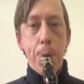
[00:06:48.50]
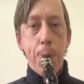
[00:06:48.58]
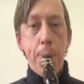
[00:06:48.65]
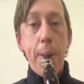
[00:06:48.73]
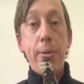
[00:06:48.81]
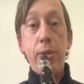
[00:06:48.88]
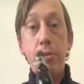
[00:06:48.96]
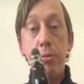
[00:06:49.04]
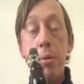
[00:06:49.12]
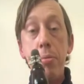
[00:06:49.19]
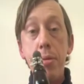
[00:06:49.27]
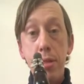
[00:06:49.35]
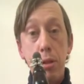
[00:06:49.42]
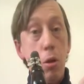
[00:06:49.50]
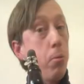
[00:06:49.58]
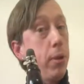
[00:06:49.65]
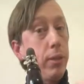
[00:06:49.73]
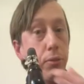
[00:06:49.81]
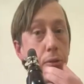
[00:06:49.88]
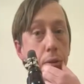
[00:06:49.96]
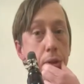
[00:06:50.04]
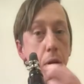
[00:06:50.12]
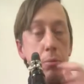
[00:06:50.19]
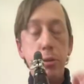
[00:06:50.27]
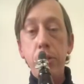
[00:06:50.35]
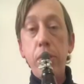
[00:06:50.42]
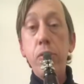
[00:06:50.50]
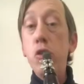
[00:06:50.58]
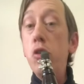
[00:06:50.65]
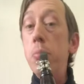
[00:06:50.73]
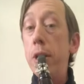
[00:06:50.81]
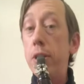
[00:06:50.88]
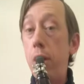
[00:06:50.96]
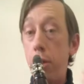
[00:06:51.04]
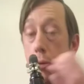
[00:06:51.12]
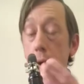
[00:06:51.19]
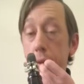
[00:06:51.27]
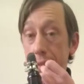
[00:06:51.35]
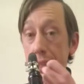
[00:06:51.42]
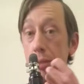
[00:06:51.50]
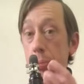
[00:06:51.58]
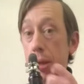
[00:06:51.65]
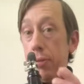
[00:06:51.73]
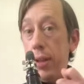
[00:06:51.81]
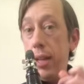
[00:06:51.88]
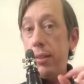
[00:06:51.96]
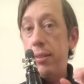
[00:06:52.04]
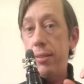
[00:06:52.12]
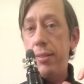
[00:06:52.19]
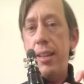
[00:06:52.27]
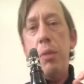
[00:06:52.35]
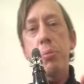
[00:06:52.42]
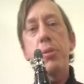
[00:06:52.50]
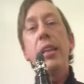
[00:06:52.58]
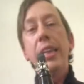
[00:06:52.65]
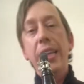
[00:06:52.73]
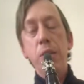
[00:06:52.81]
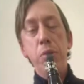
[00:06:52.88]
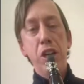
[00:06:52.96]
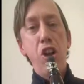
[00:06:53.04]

Because remember, in the lower register, the embouchure doesn't do much. Although I still play flat because it helps a little bit.